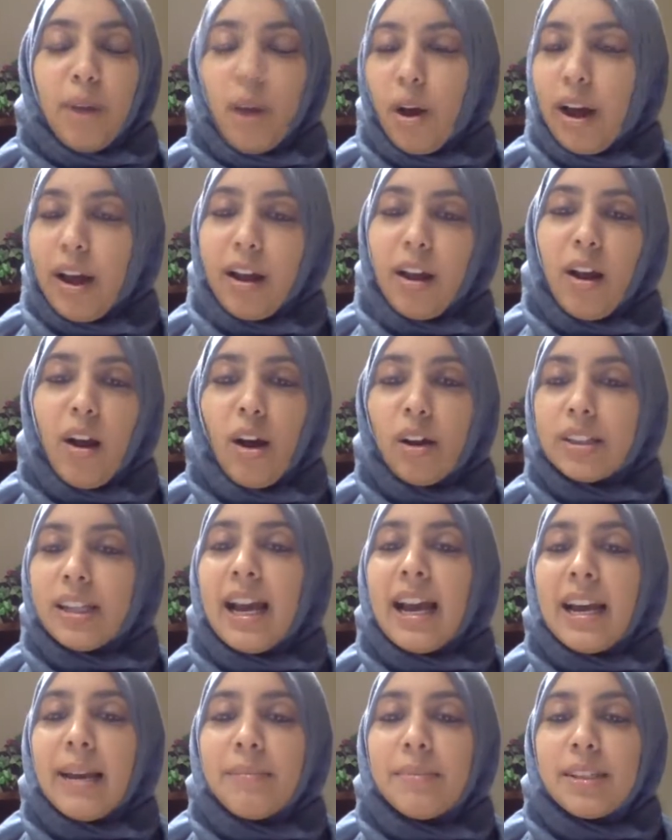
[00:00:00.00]
at all
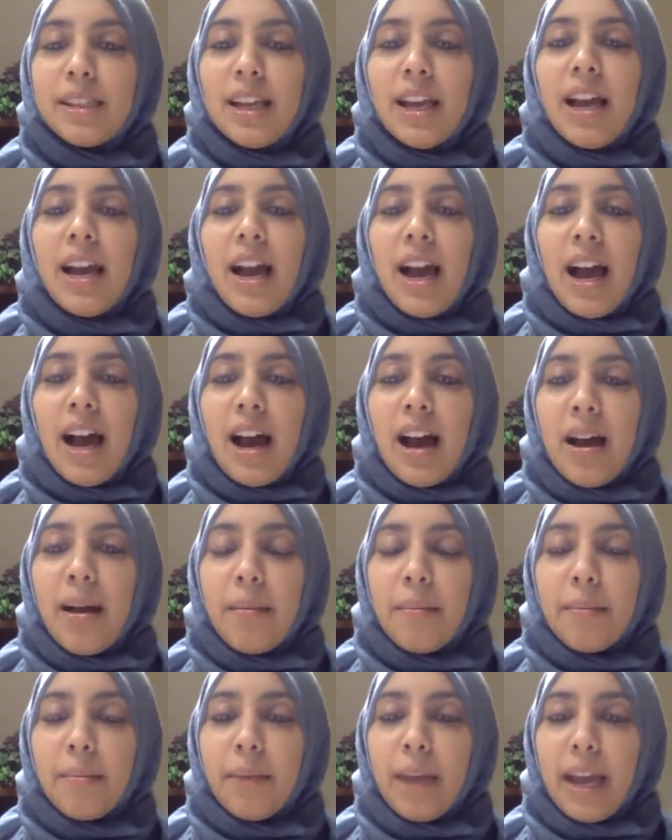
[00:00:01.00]
times,
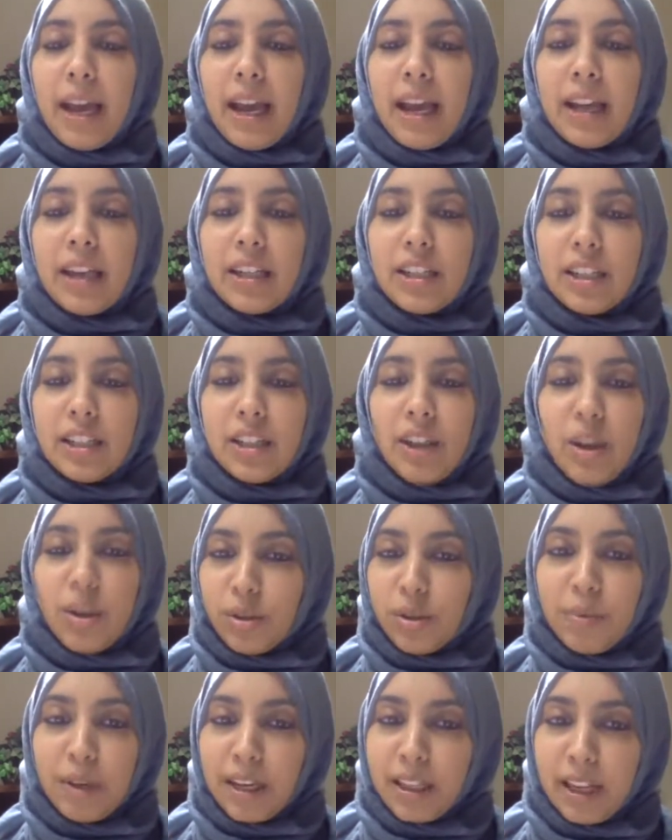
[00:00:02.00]
and just
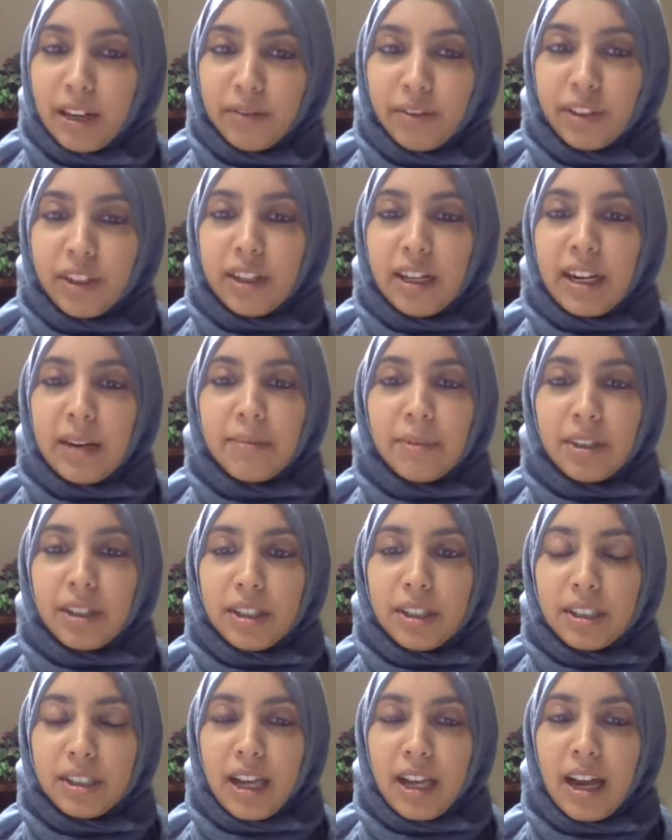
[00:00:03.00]
also being there for your
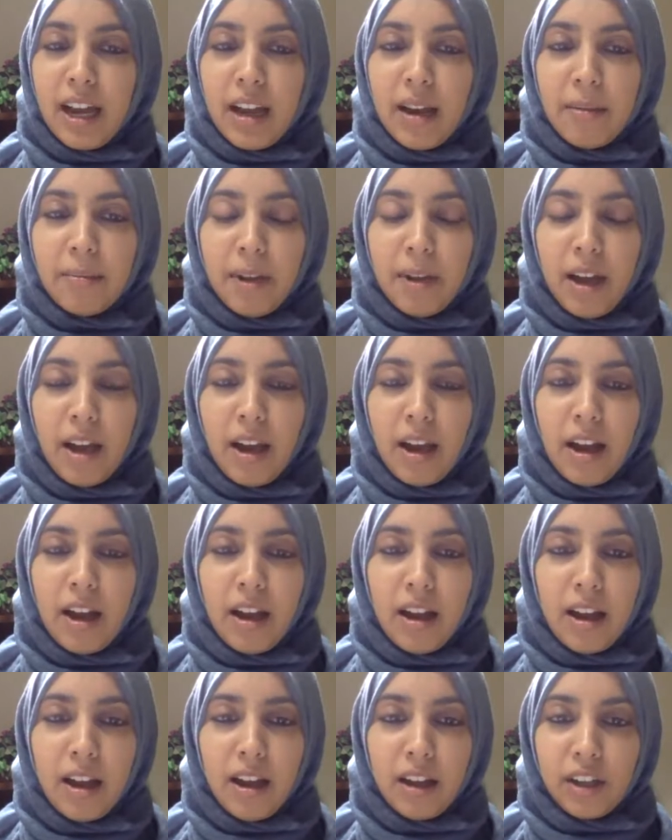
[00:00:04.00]
neighbors
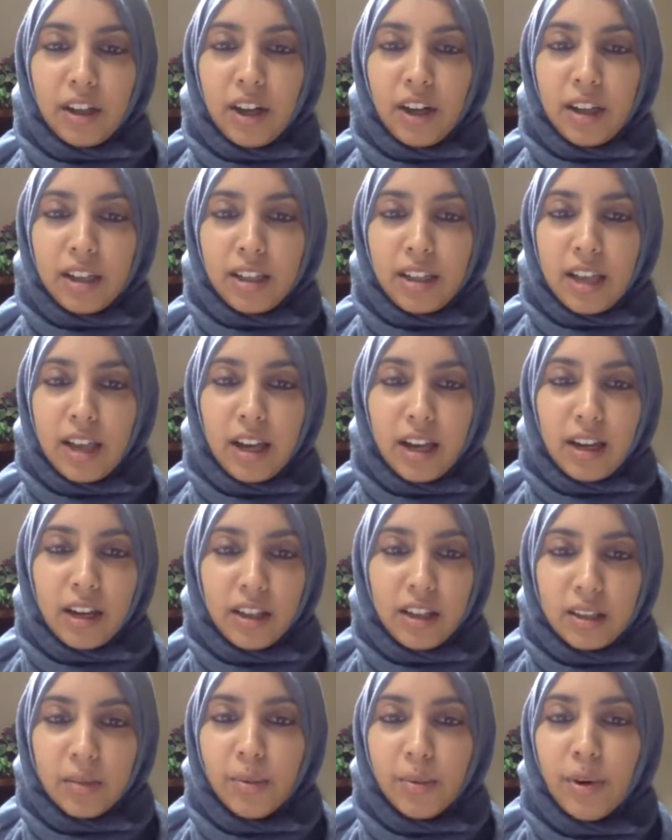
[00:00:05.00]
across
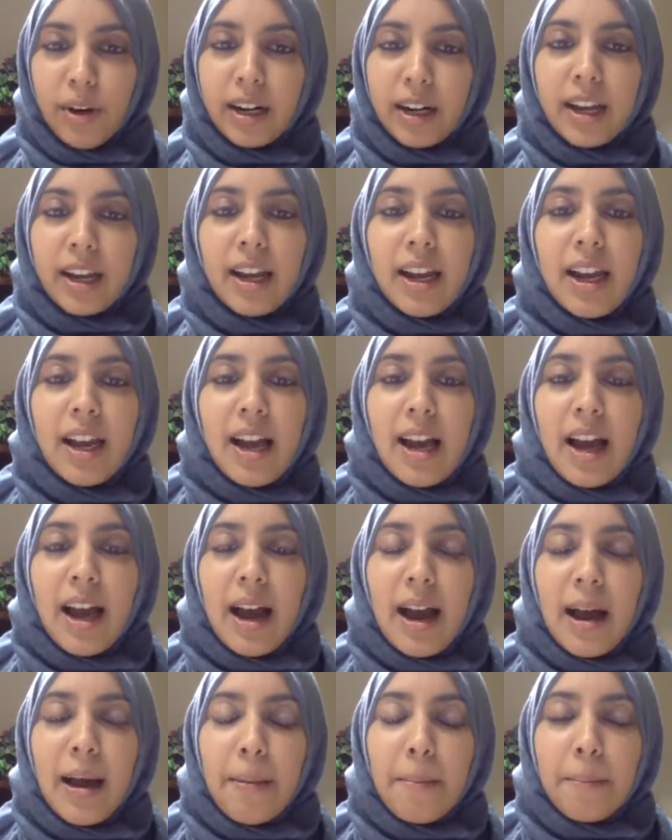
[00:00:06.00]
the board.
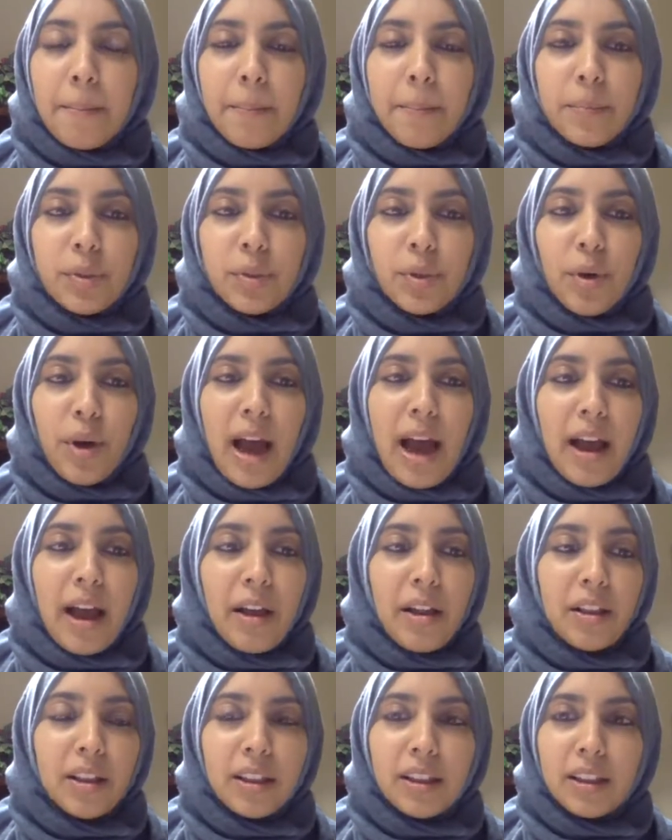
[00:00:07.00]
So
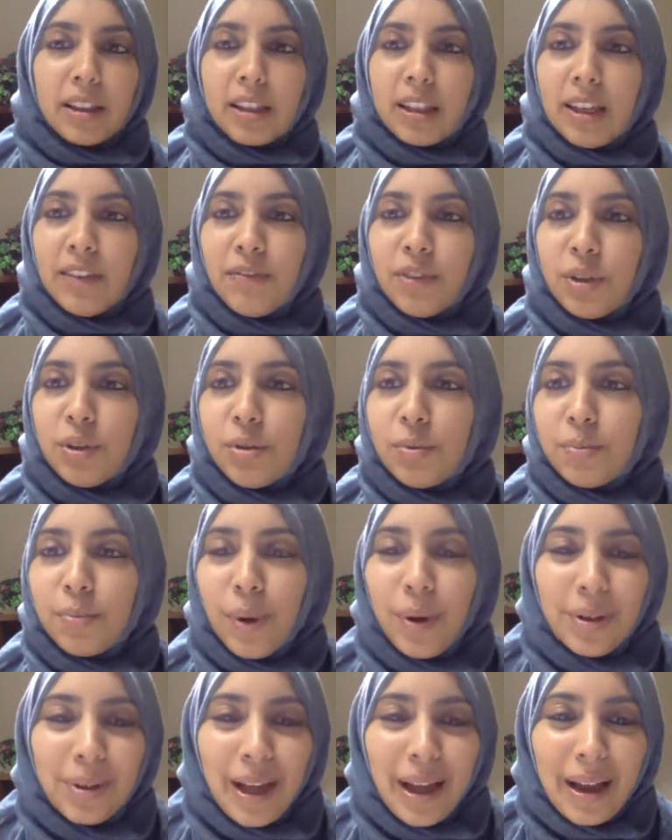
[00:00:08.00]
I'll give you
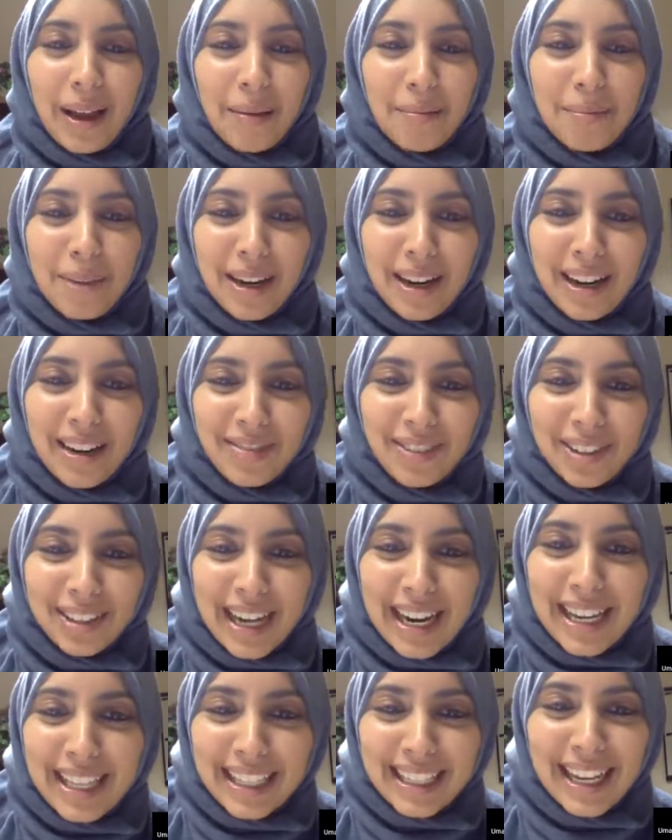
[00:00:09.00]
both a minute if there's
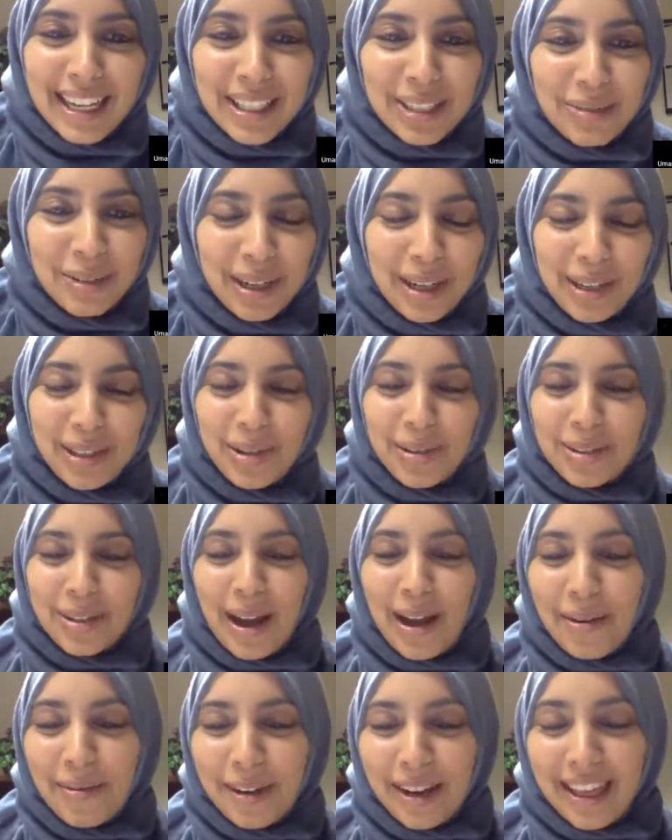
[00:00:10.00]
anything else you want to close
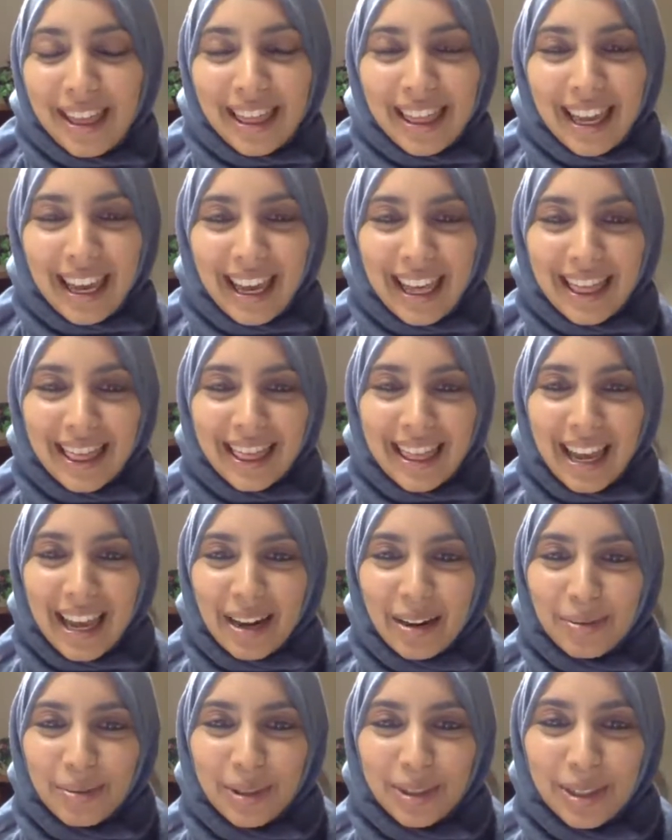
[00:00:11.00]
out with, and
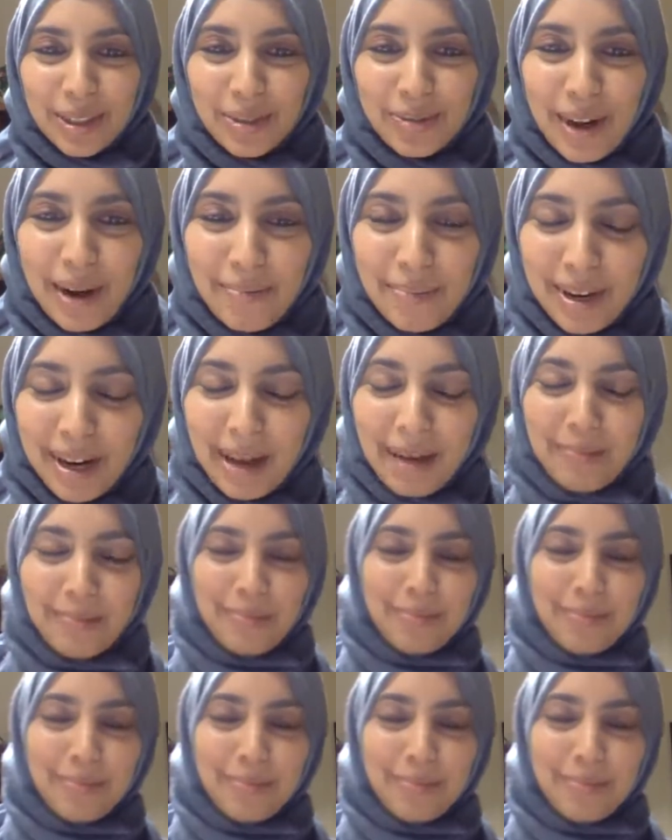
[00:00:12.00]
then we'll just wrap it up.